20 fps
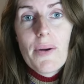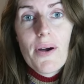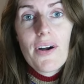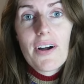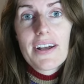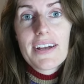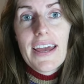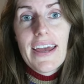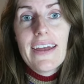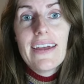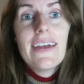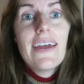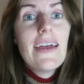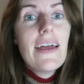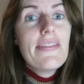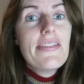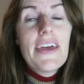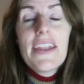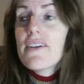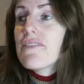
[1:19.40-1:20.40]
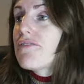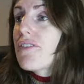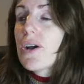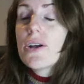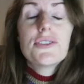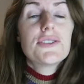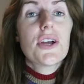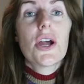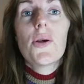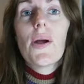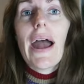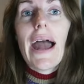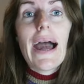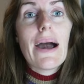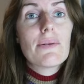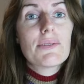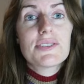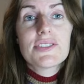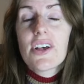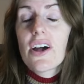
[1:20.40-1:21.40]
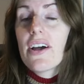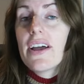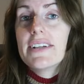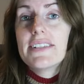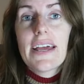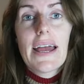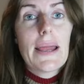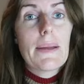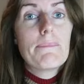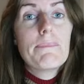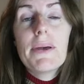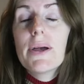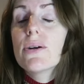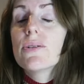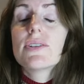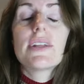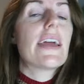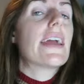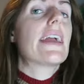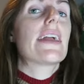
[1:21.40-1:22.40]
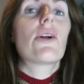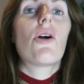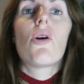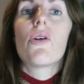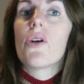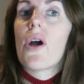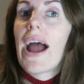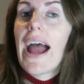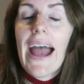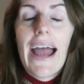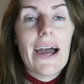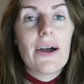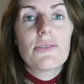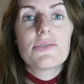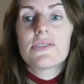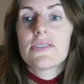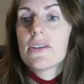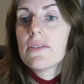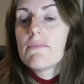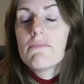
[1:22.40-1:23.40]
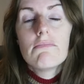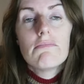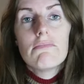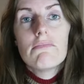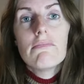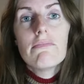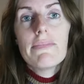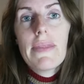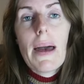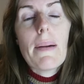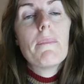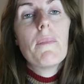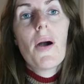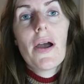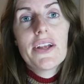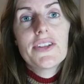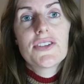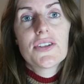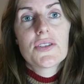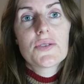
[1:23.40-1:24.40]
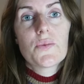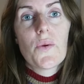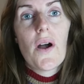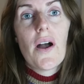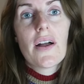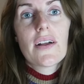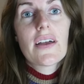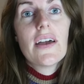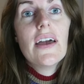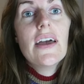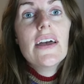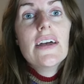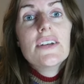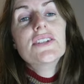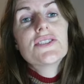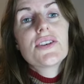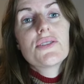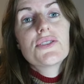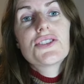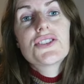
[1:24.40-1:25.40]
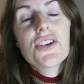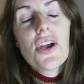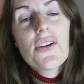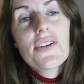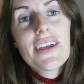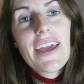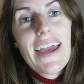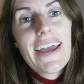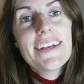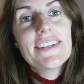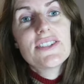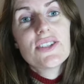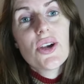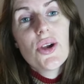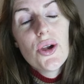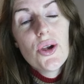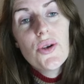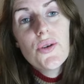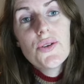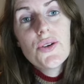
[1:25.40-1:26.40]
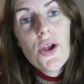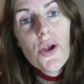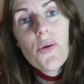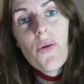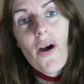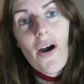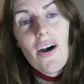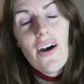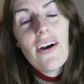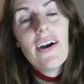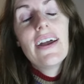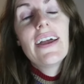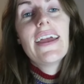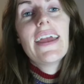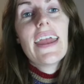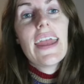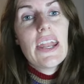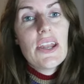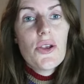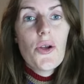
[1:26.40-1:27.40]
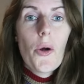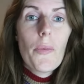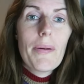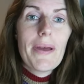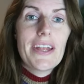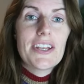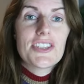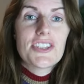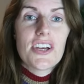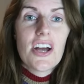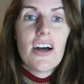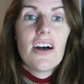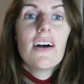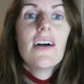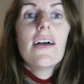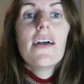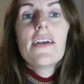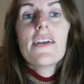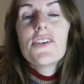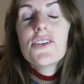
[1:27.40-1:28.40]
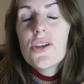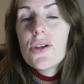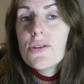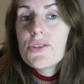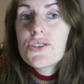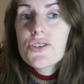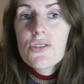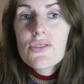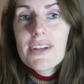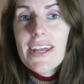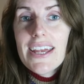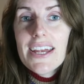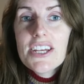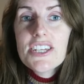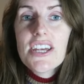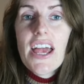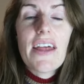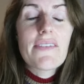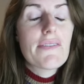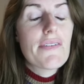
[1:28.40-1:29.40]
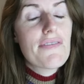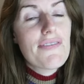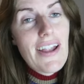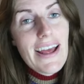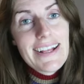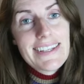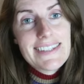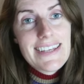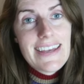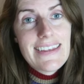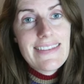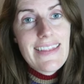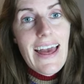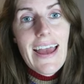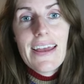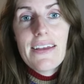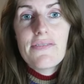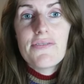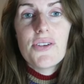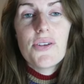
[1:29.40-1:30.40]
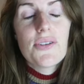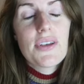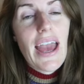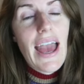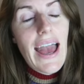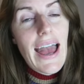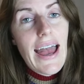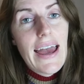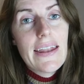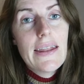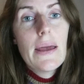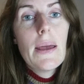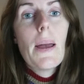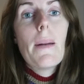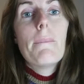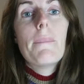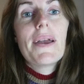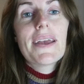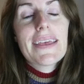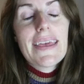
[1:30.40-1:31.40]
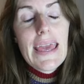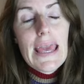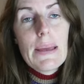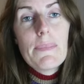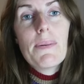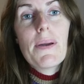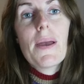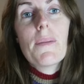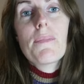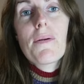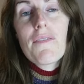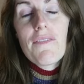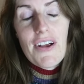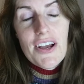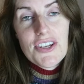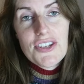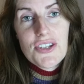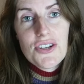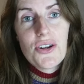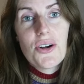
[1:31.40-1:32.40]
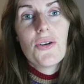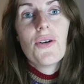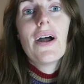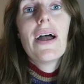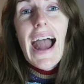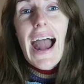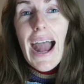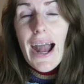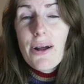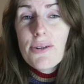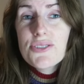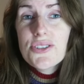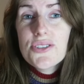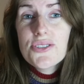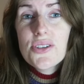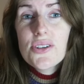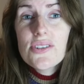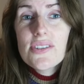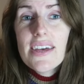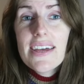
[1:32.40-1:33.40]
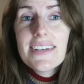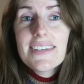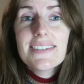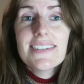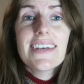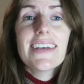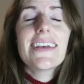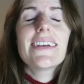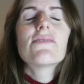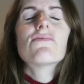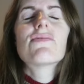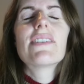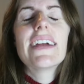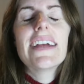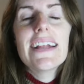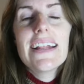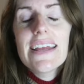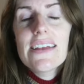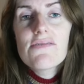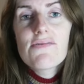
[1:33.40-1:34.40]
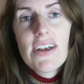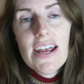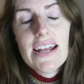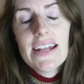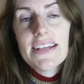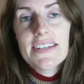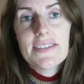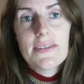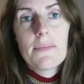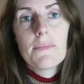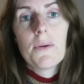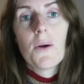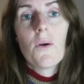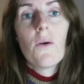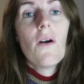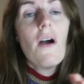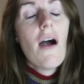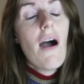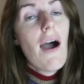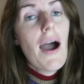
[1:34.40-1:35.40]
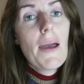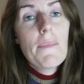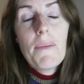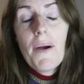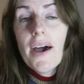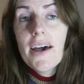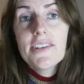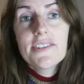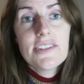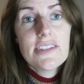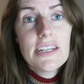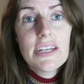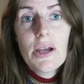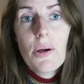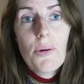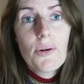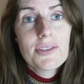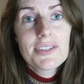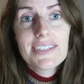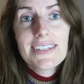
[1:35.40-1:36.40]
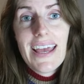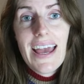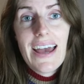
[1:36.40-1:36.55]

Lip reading: market, then a photo outside a building or your house, that might just work. So showcase who you are in your picture, use your niche and reflect it in that if you can, but keep it professional. How do you do this? Really, really simple. I personally go onto